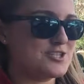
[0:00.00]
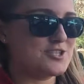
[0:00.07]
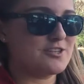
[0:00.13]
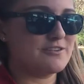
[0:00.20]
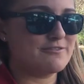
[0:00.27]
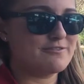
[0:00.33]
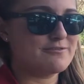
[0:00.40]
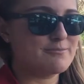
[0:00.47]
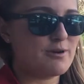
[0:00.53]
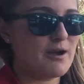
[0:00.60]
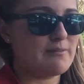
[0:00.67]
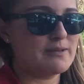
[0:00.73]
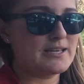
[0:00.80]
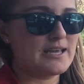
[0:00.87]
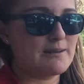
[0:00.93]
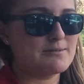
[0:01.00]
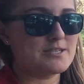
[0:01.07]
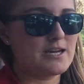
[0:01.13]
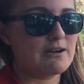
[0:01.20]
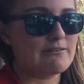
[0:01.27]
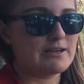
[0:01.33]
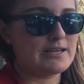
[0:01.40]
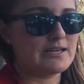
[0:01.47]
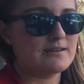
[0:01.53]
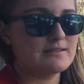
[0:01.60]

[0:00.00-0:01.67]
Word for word: should have probably kept going,